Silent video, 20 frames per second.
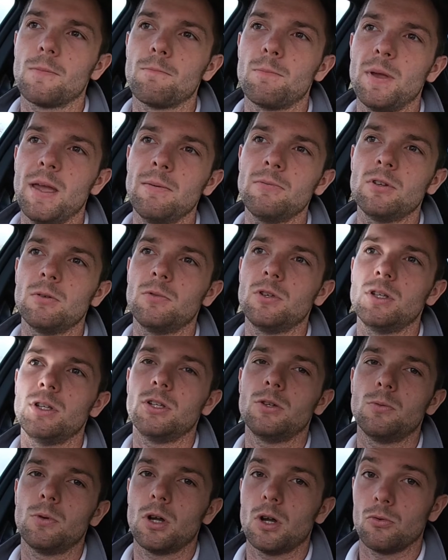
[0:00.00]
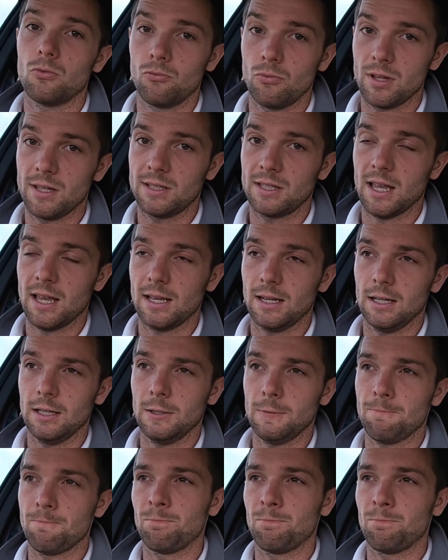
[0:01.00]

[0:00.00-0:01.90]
BMW retailer.